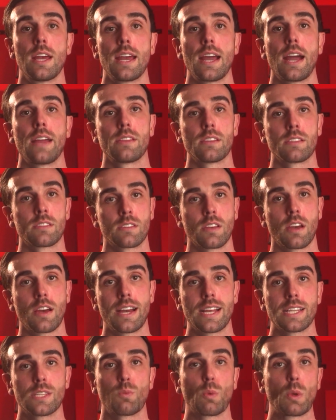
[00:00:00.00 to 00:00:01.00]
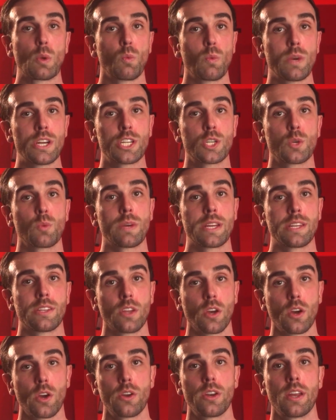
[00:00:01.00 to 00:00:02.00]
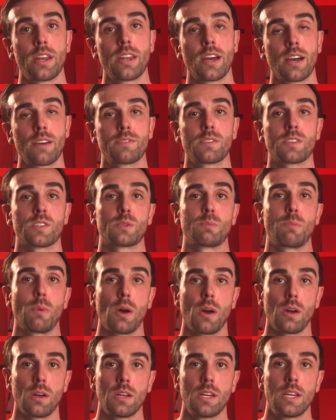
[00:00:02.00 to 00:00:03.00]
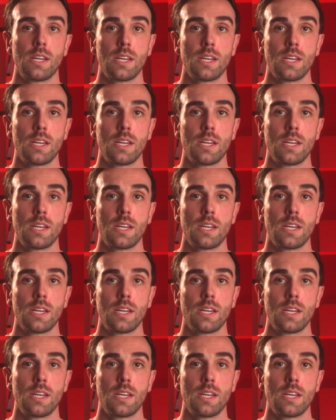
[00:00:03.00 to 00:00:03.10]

and the signs we wish we'd known enough to spot.